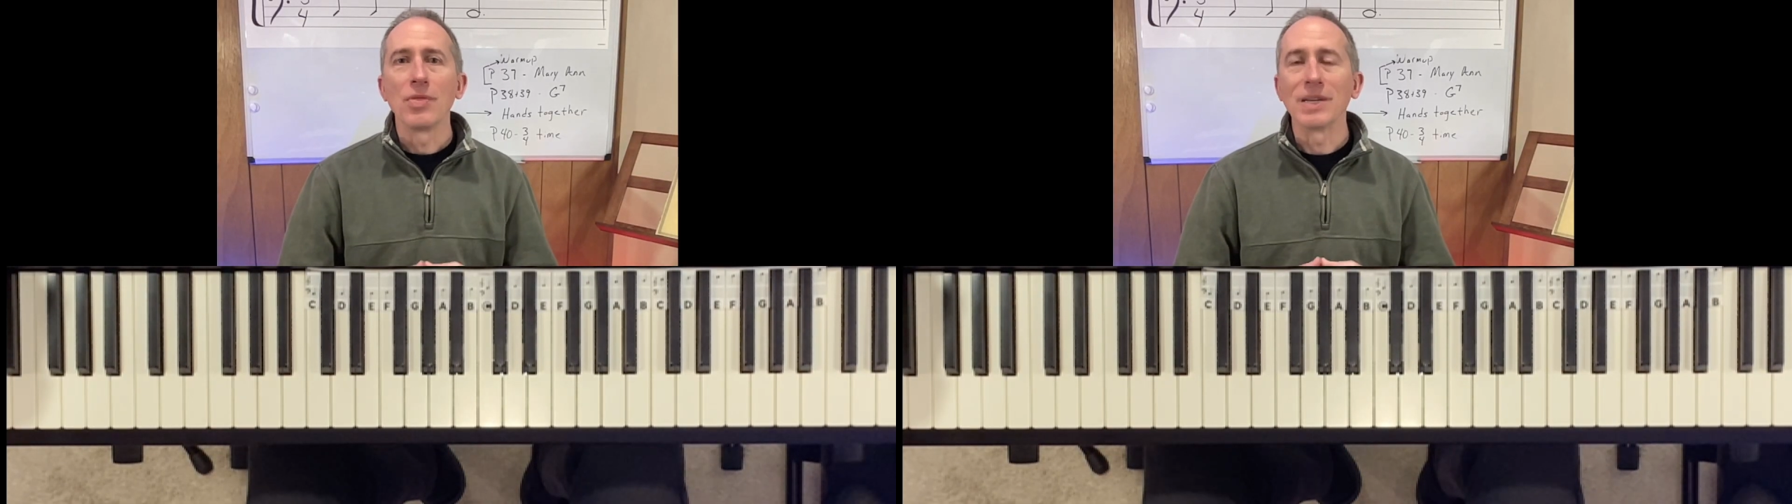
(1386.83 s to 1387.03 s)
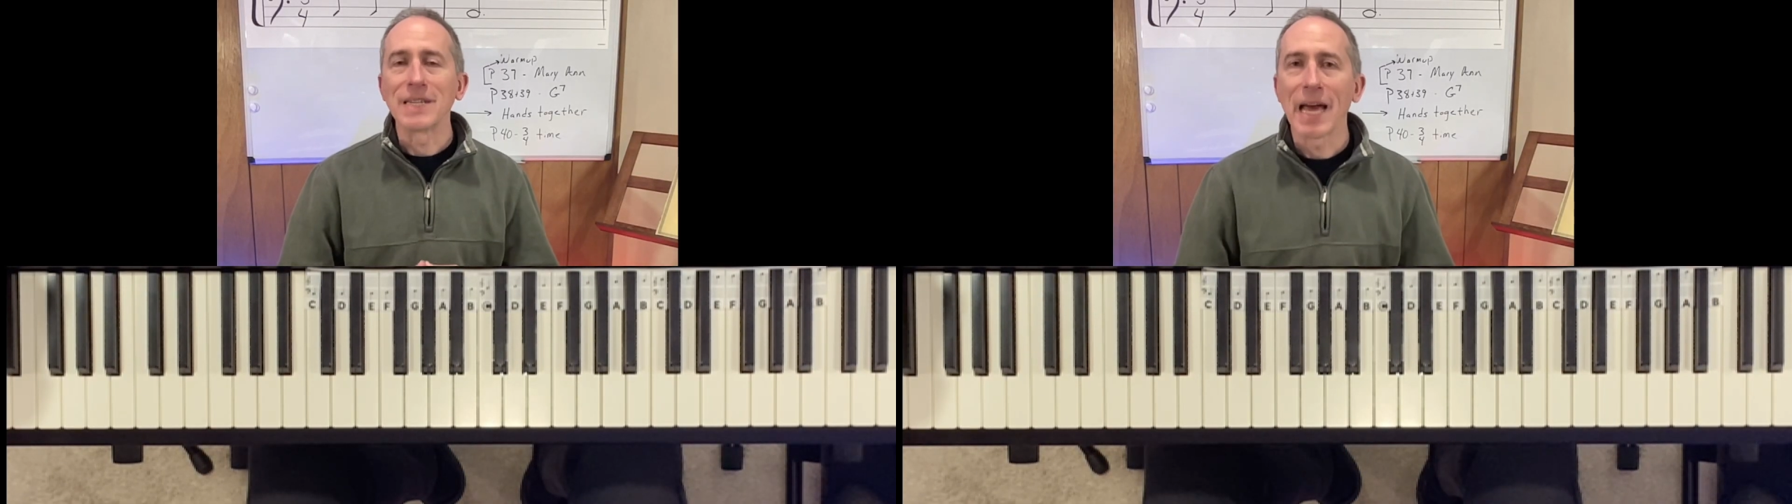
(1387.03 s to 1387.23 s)

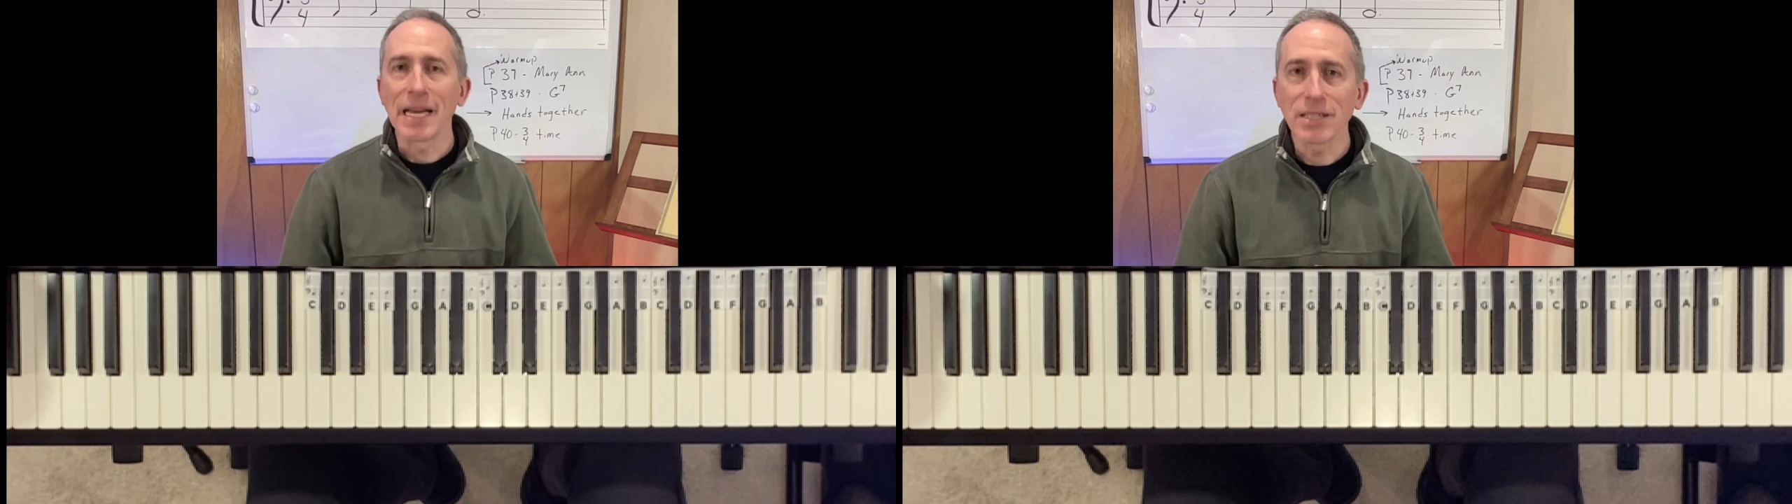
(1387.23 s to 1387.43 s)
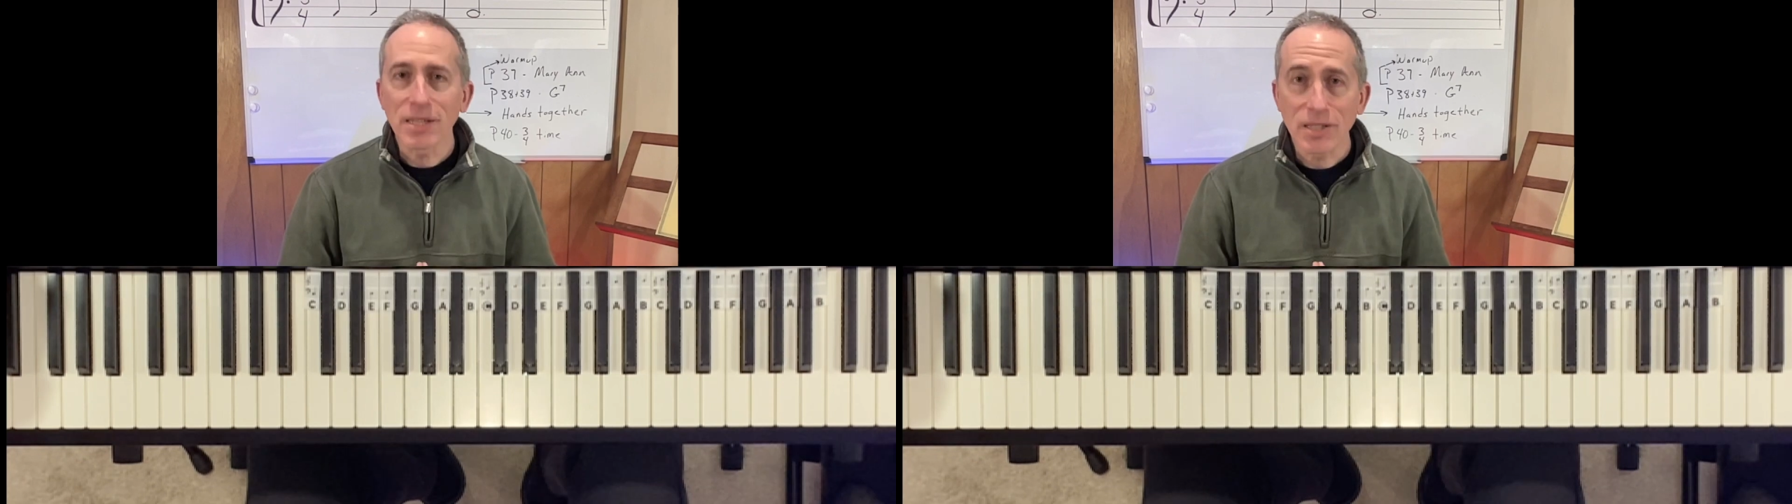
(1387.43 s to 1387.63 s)
The
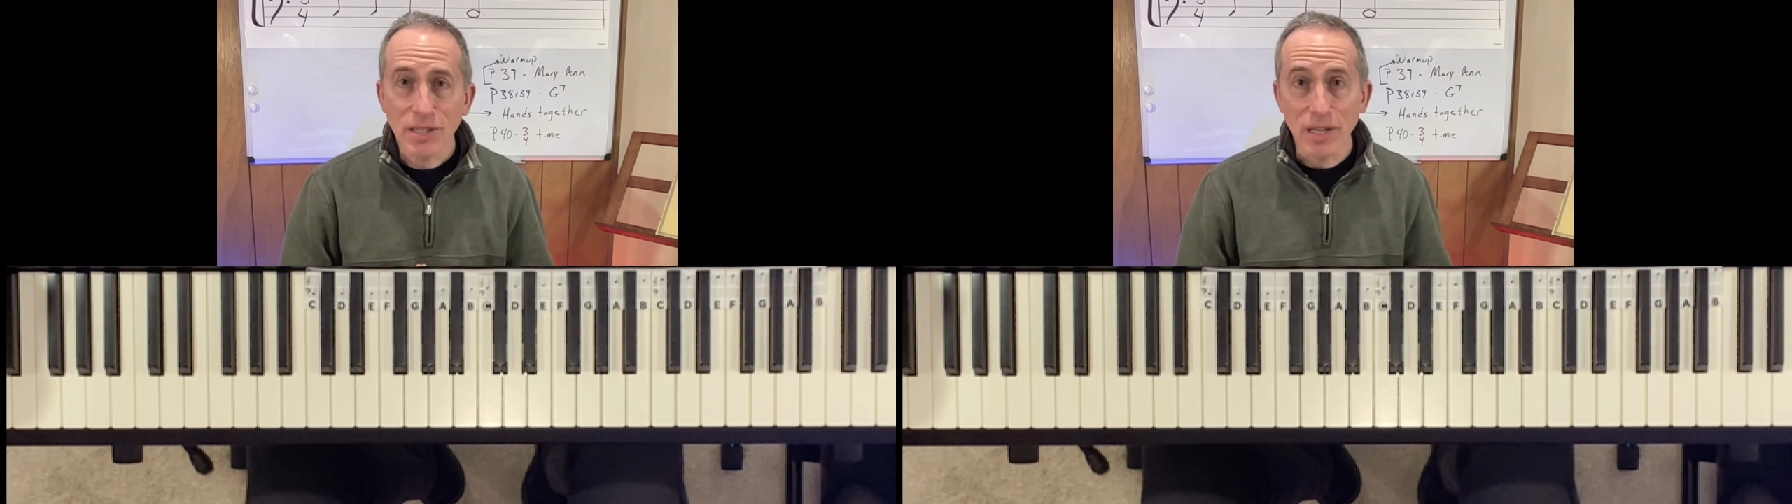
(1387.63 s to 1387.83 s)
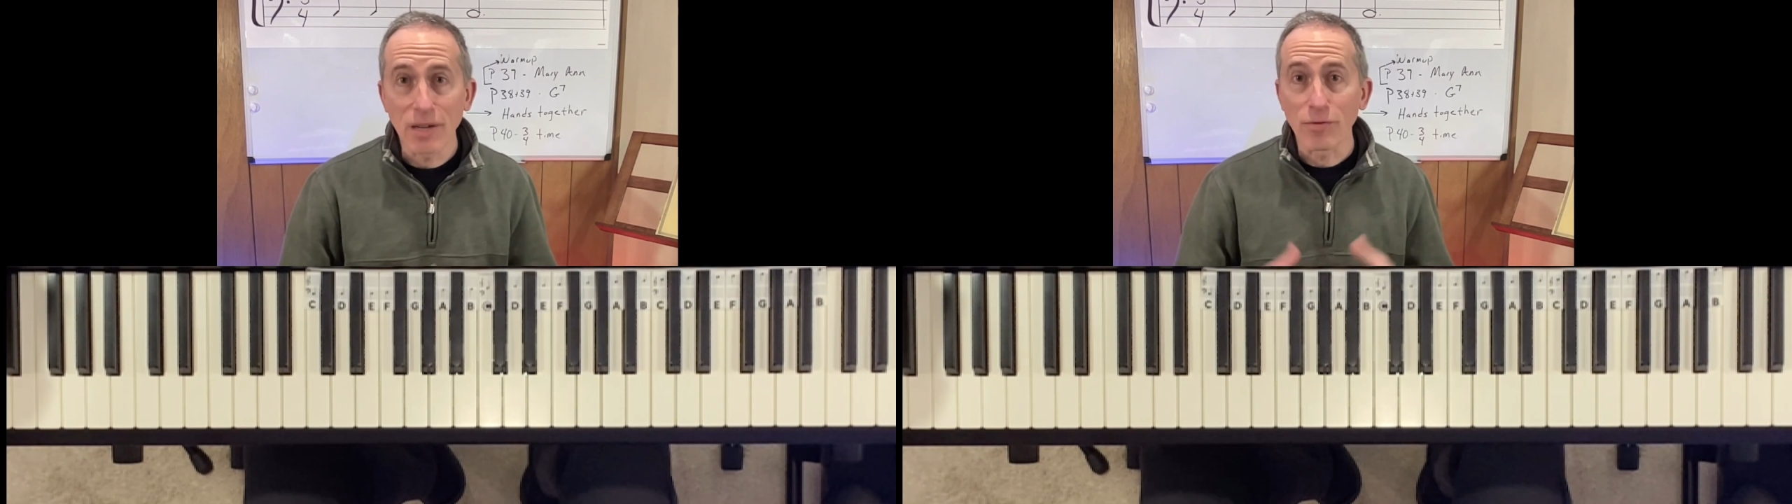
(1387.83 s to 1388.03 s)

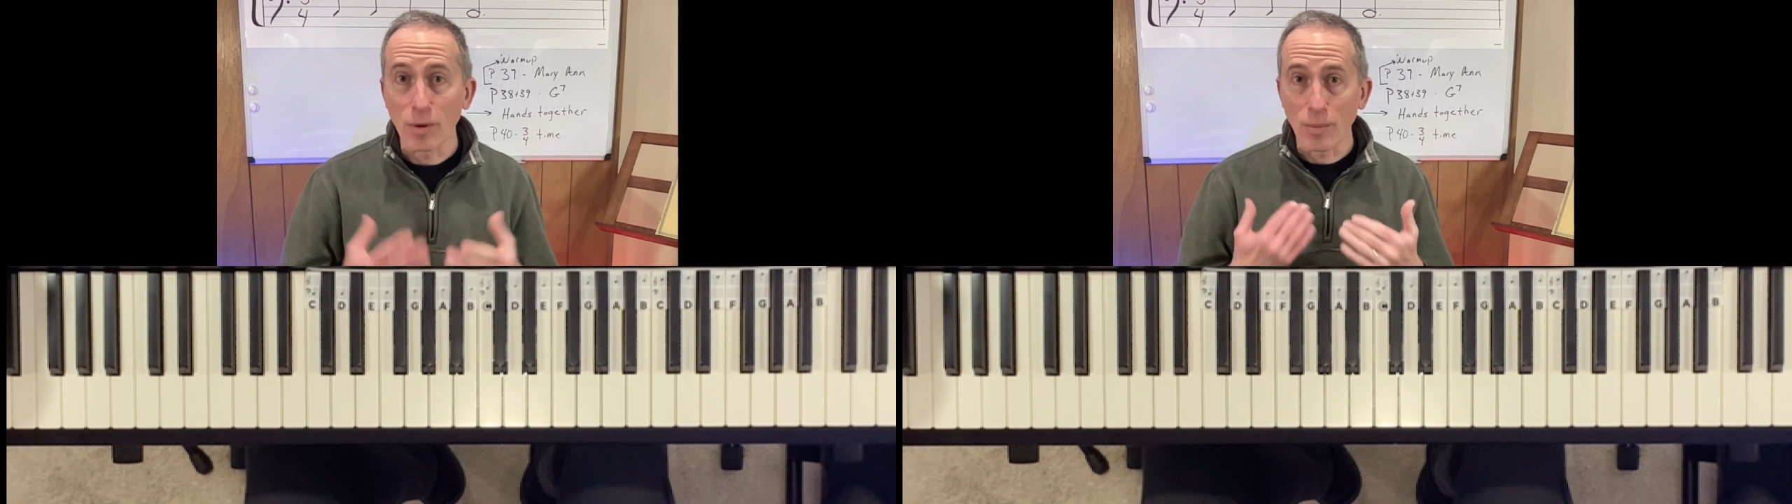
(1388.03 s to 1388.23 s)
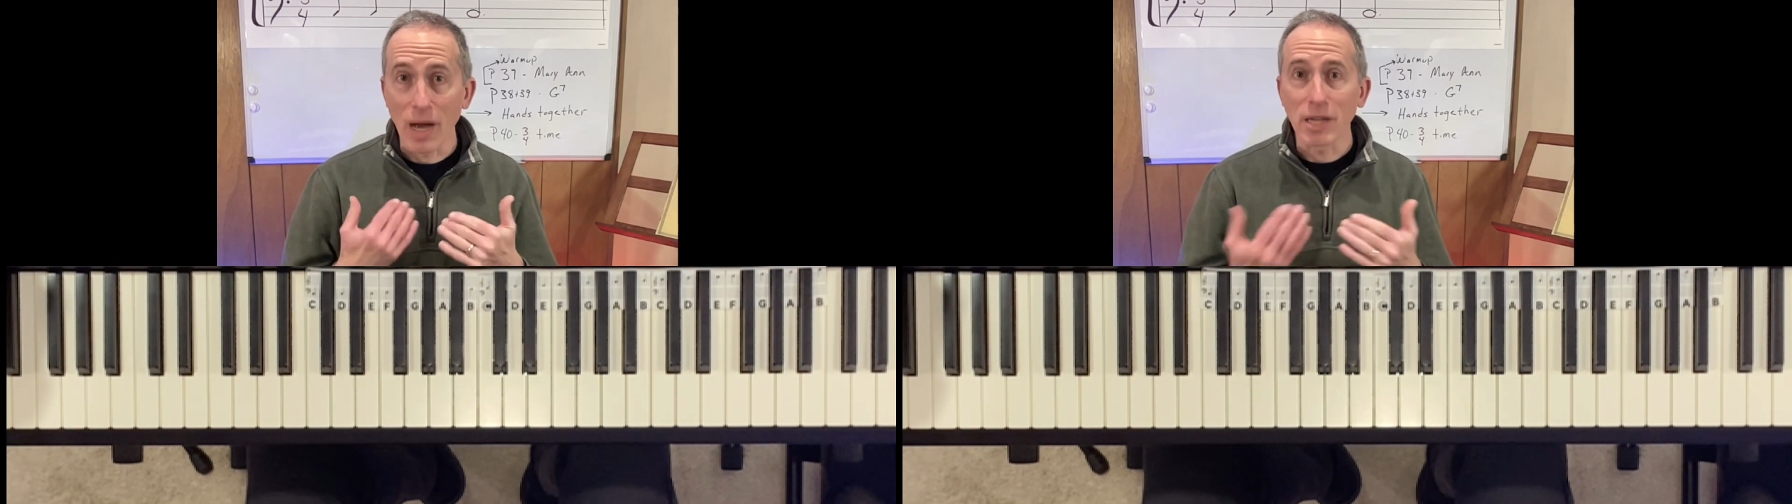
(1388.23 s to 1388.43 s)
tendency
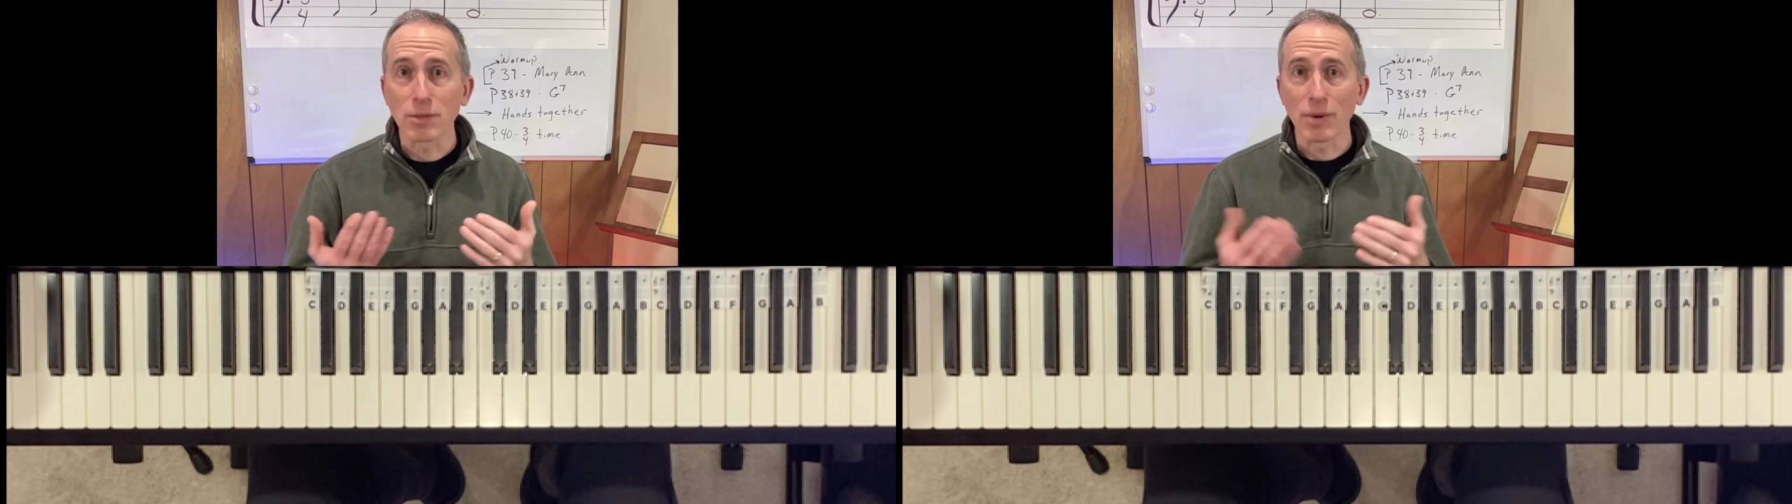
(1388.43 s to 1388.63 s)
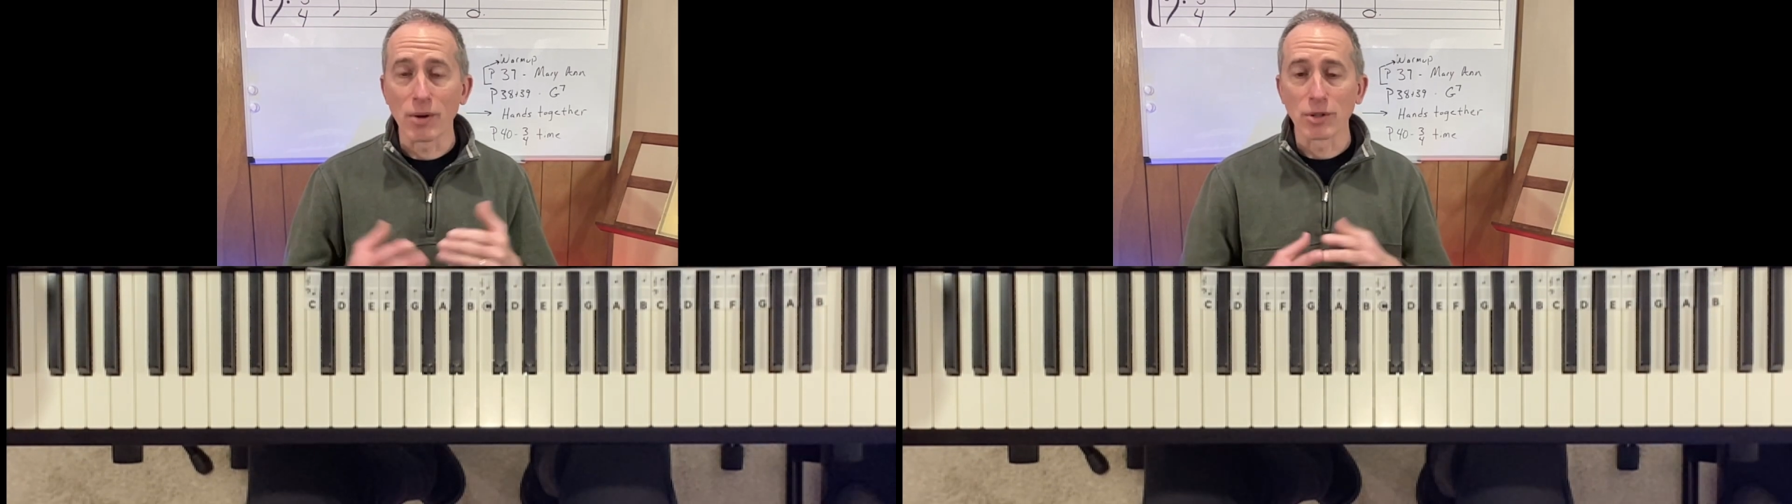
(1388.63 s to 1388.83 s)
from my
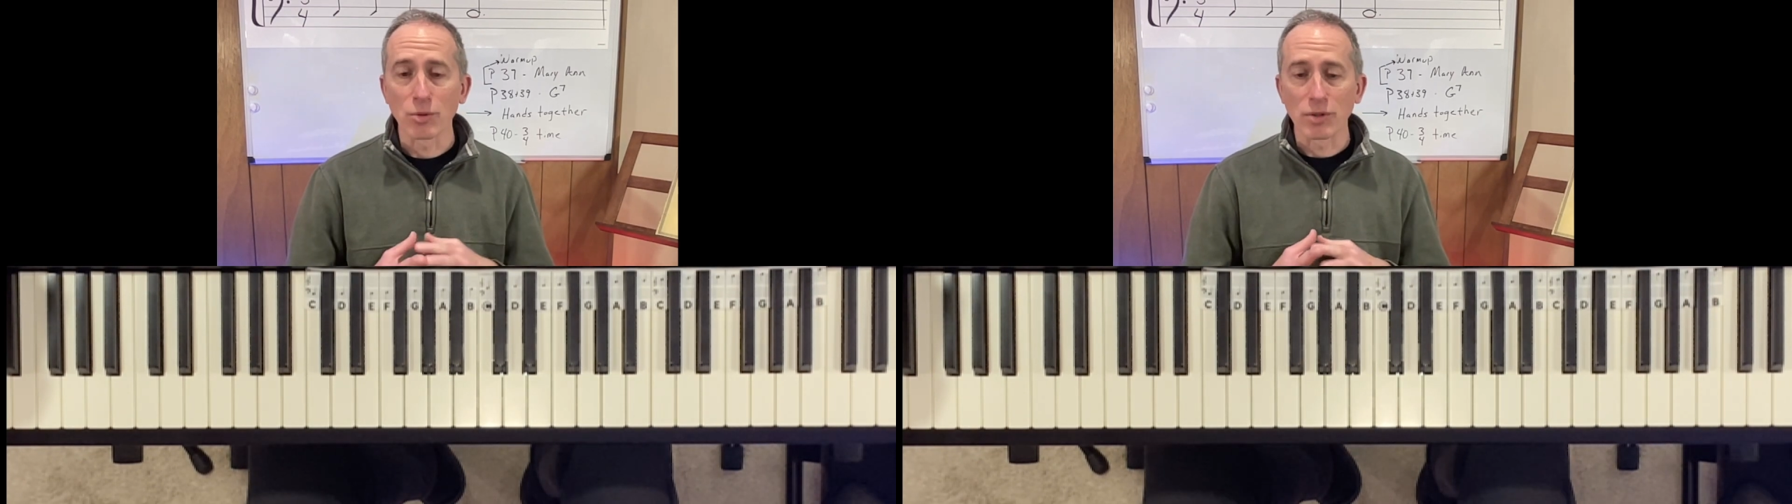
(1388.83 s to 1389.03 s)
experience